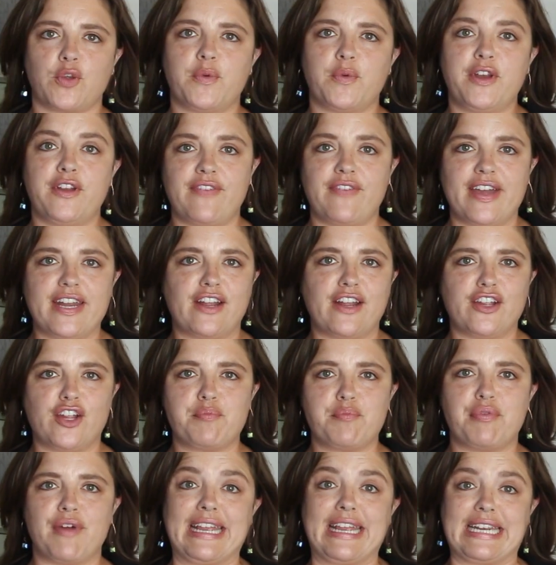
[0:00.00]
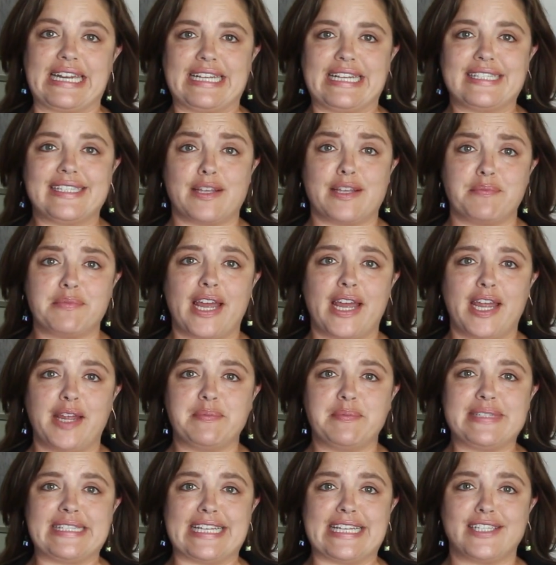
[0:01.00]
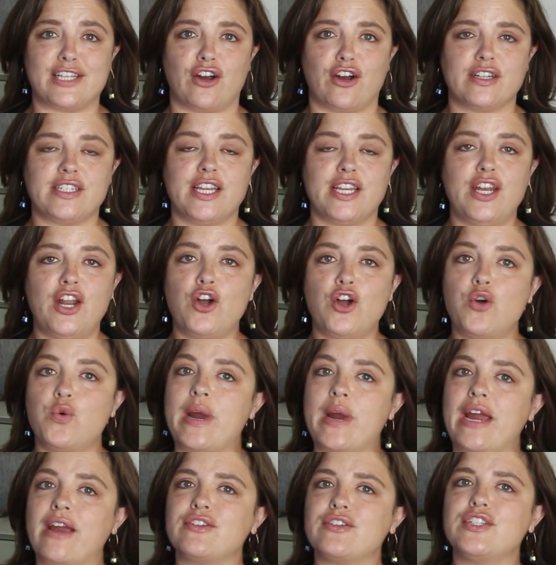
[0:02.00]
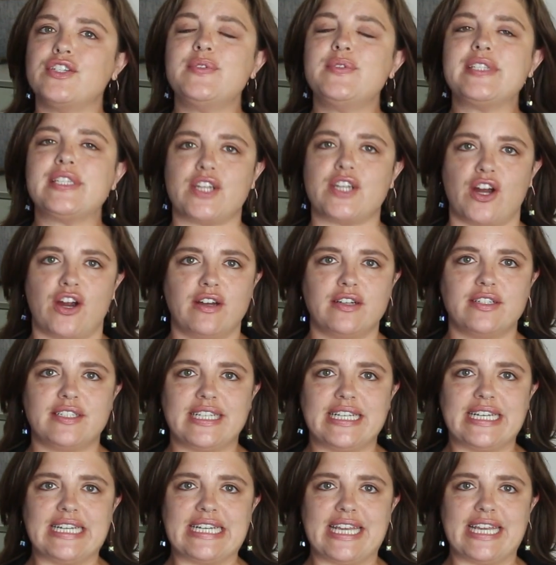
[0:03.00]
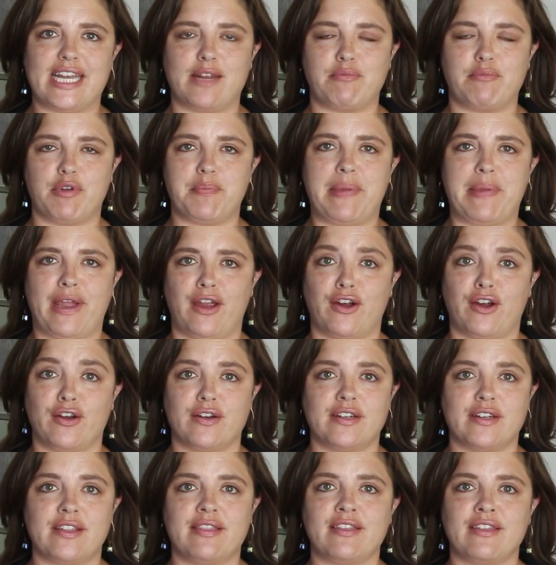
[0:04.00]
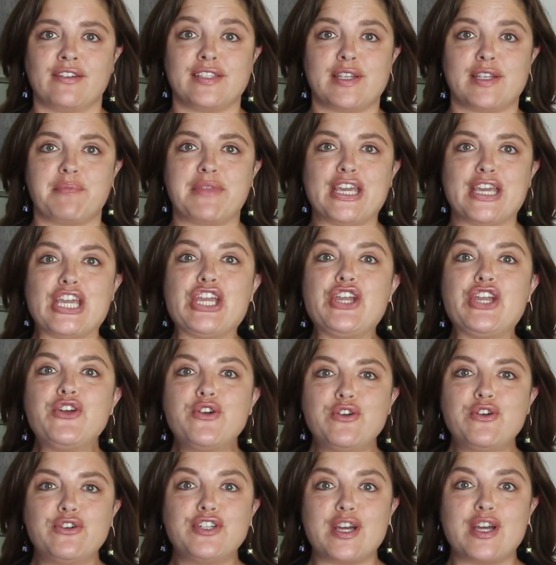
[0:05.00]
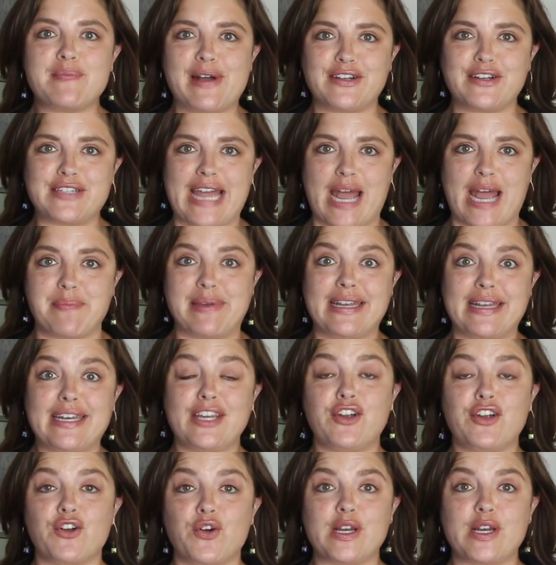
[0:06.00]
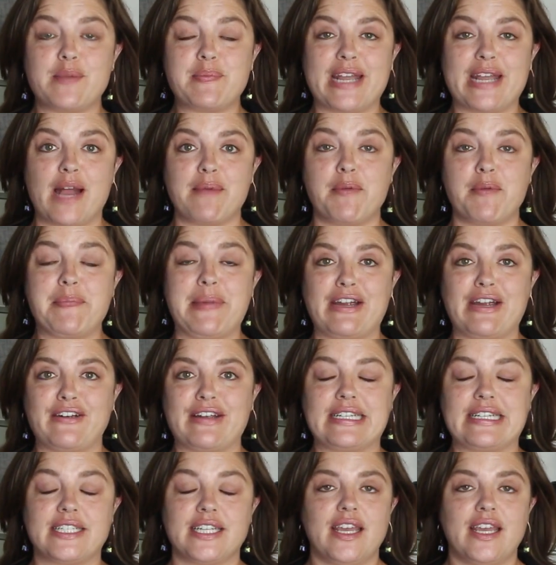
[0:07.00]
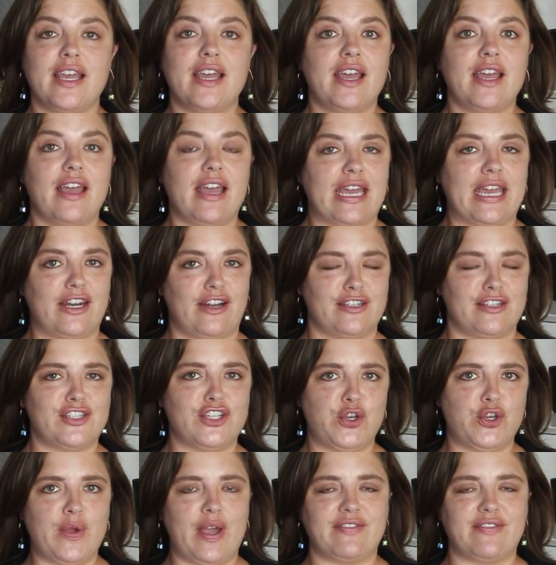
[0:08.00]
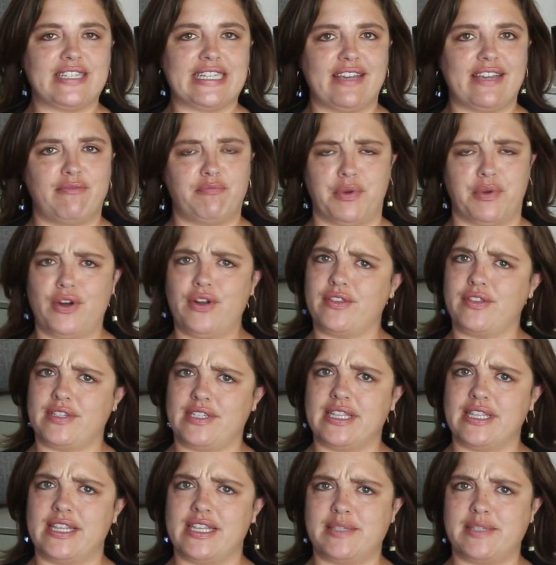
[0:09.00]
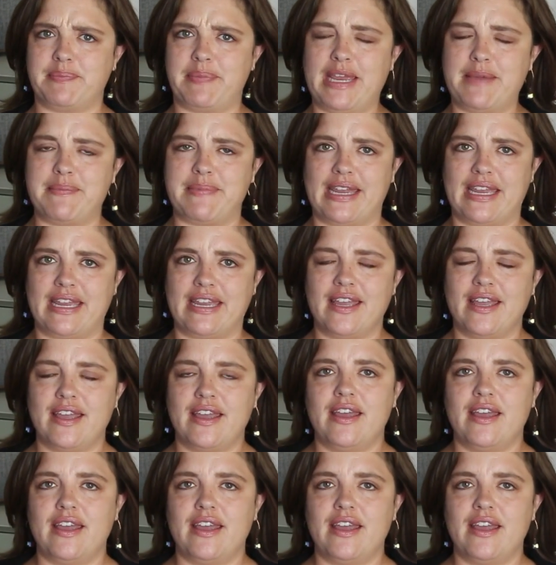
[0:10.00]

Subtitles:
When you find out you're pregnant, sometimes it's hard to know where to start in getting prepared. There's something huge about to happen. You're going to become a parent. And also you have to give birth to this baby